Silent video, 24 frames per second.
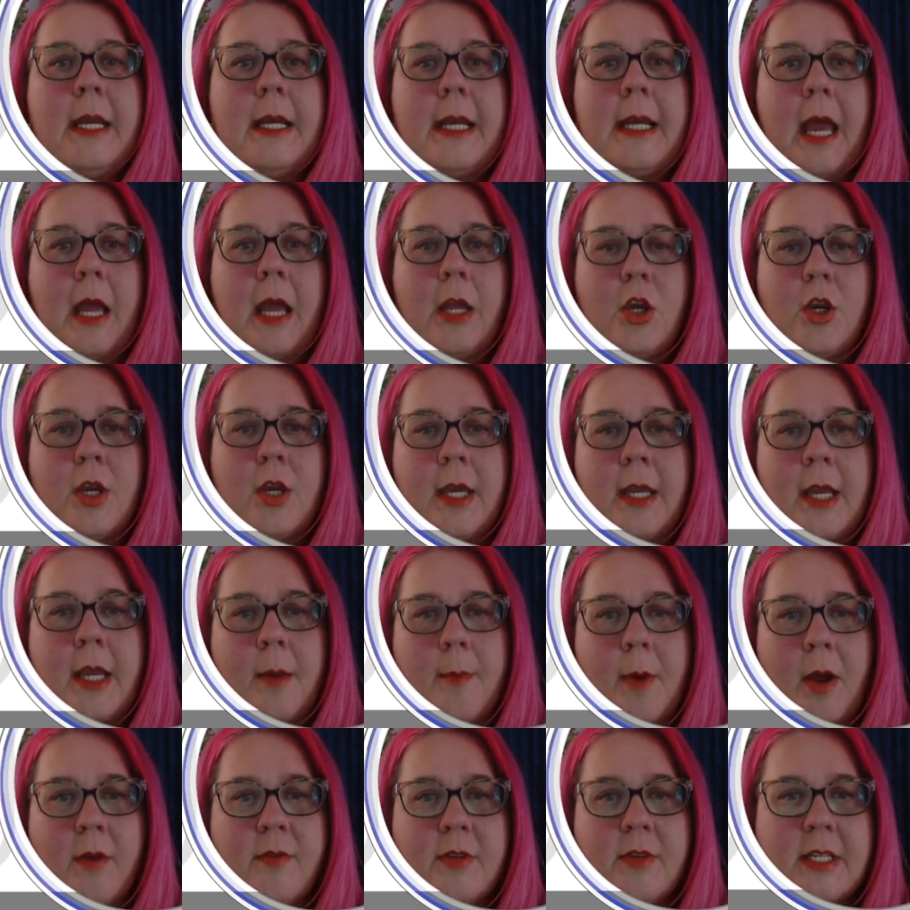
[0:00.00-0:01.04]
Now you can
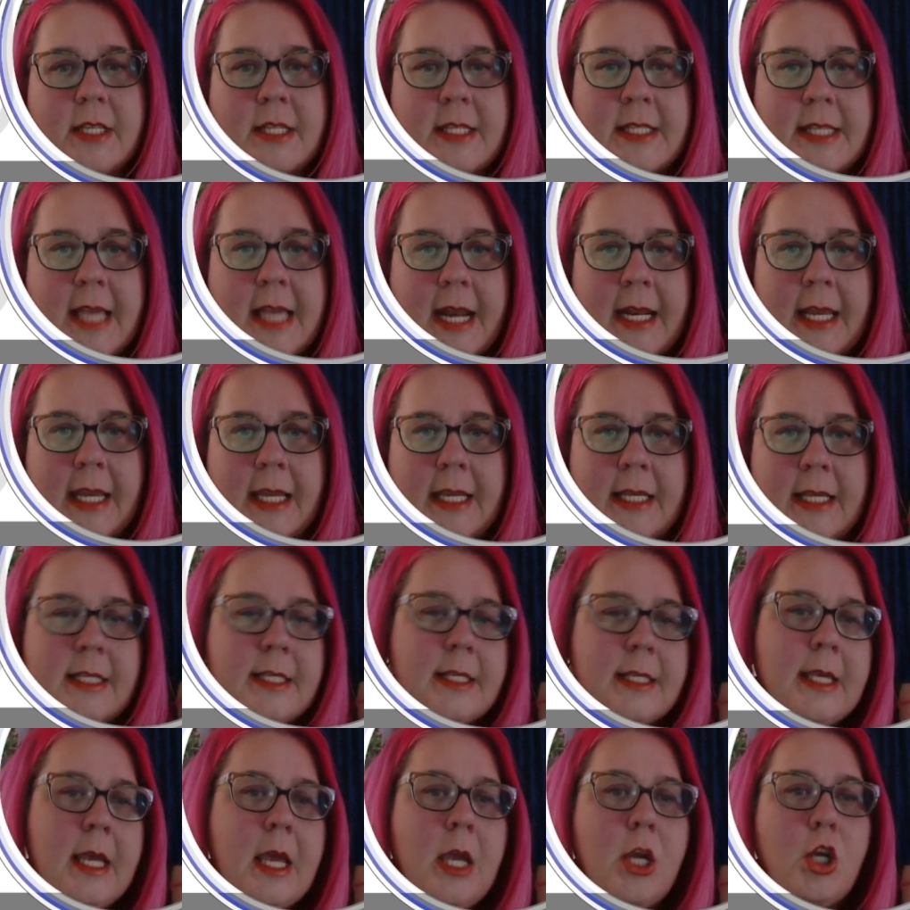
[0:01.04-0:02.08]
come over to
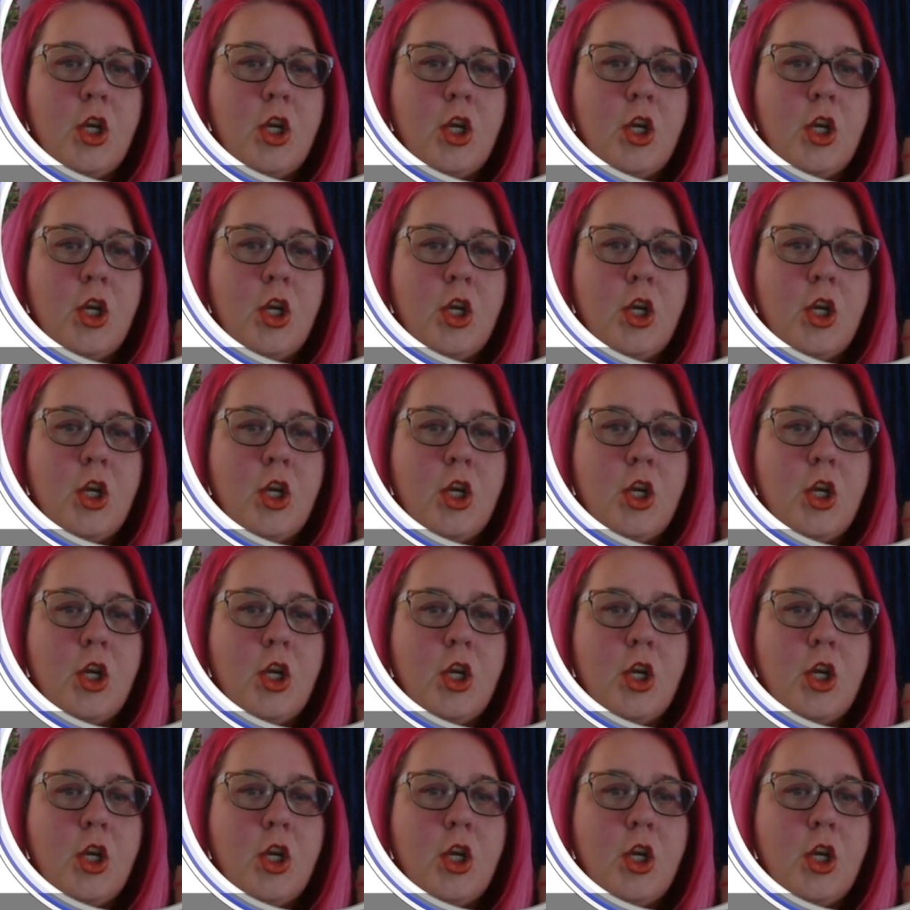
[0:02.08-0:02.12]
settings,